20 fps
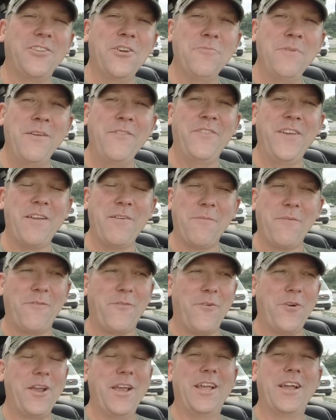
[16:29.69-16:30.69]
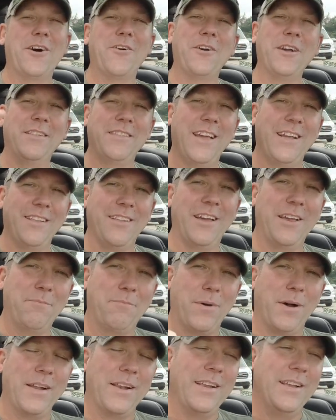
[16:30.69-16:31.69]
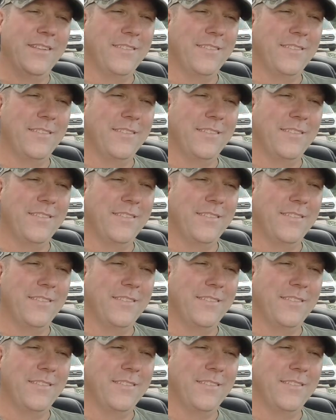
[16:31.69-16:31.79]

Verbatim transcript: Do me a favor before you go. Hit that like button.